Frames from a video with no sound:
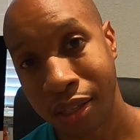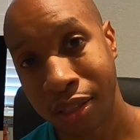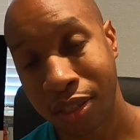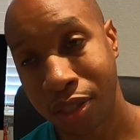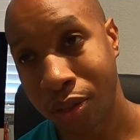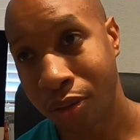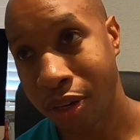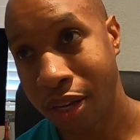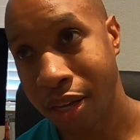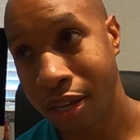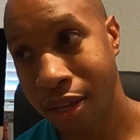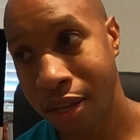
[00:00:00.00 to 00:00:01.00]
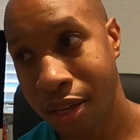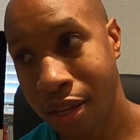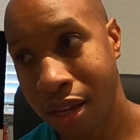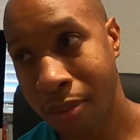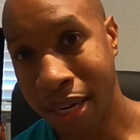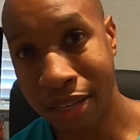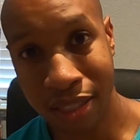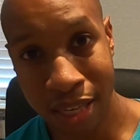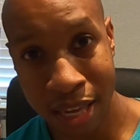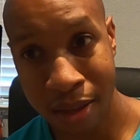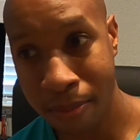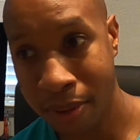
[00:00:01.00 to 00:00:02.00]
So, unbeknownst to
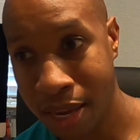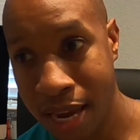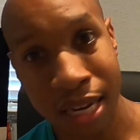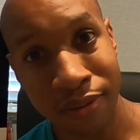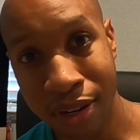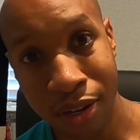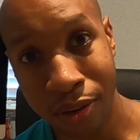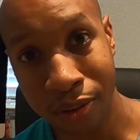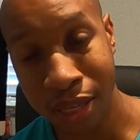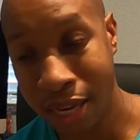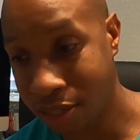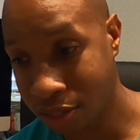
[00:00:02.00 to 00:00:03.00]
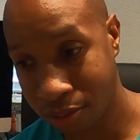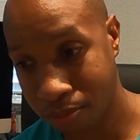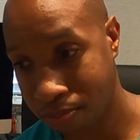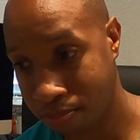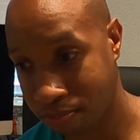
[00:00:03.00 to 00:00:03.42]
him, he didn't even know. He just